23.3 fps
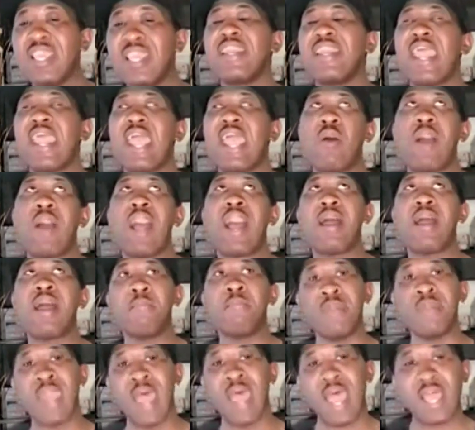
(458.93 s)
Now,
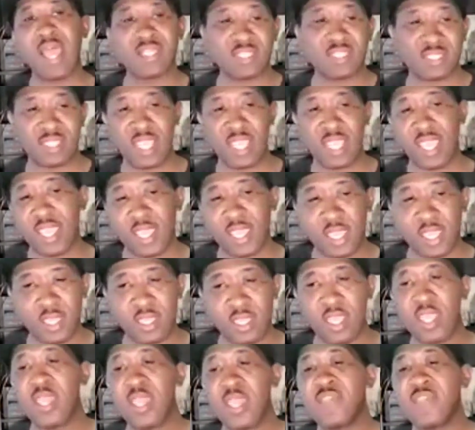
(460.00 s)
I'm not saying